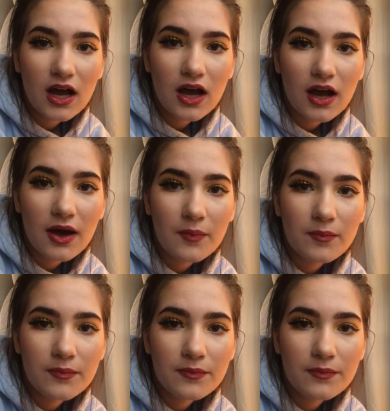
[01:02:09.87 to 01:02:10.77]

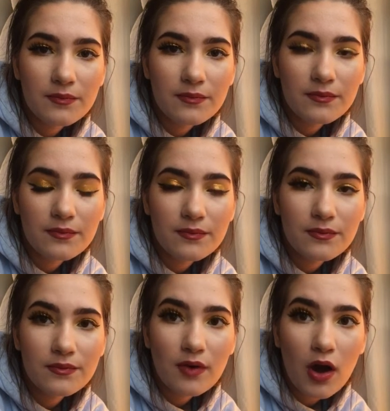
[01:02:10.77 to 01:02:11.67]
Um,
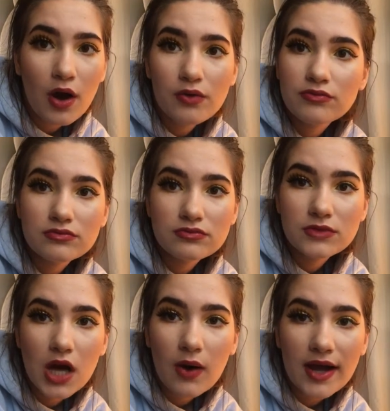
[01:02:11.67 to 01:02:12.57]
oh,
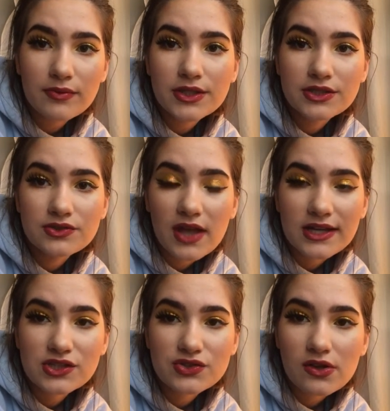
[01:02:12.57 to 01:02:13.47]
no, I reuse
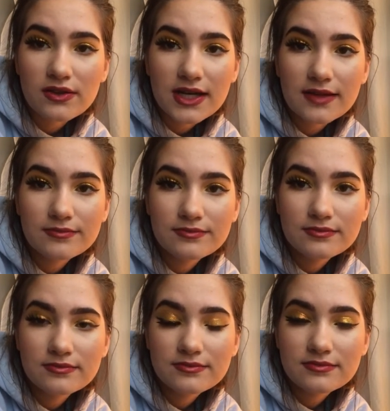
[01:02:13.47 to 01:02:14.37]
lashes all the time.
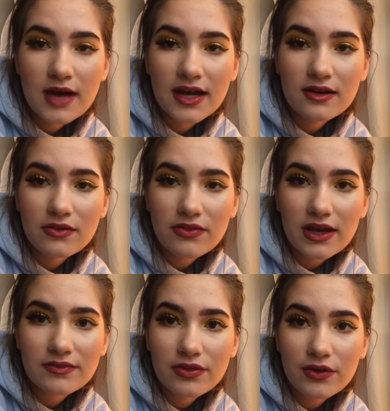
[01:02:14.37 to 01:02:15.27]
I don't think
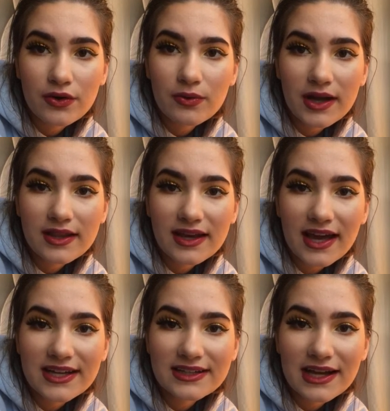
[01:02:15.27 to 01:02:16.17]
I've thrown away like
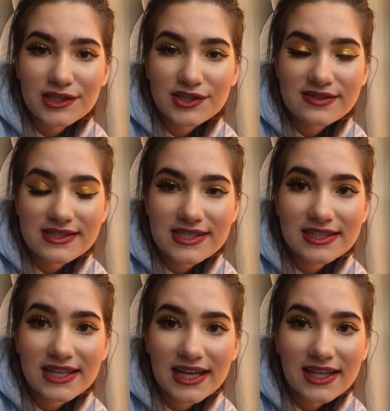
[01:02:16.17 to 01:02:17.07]
any lashes that
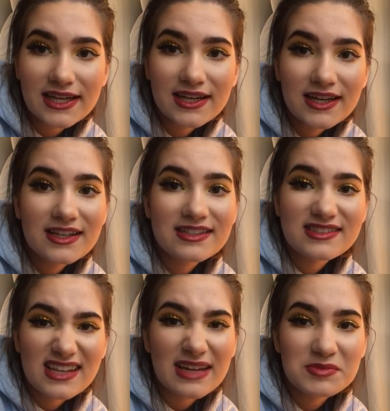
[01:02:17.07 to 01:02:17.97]
didn't get like
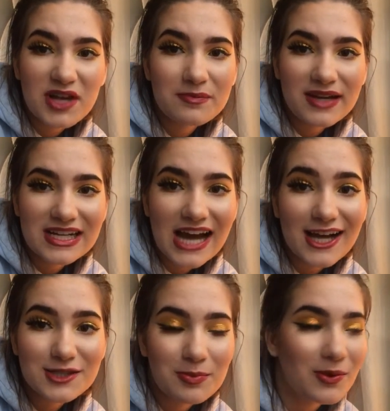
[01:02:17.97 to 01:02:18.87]
slammed on my
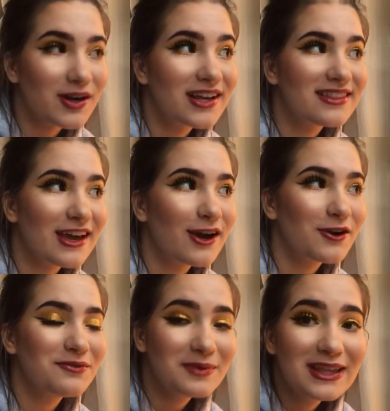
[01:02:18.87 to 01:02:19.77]
dashboard and like
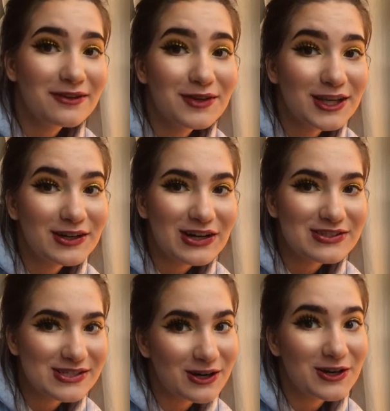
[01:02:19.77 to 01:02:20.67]
are really, really gross
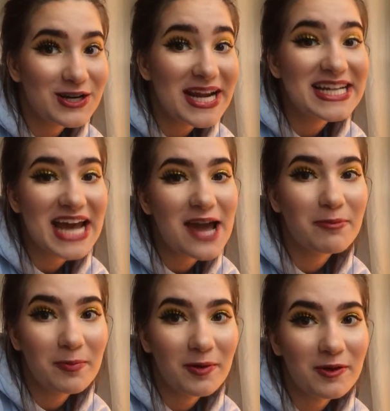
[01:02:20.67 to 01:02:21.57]
and are
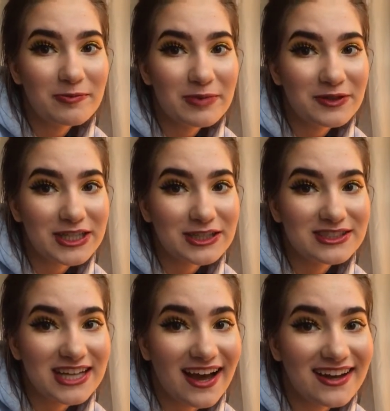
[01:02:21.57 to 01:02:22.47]
incapable of being reused again.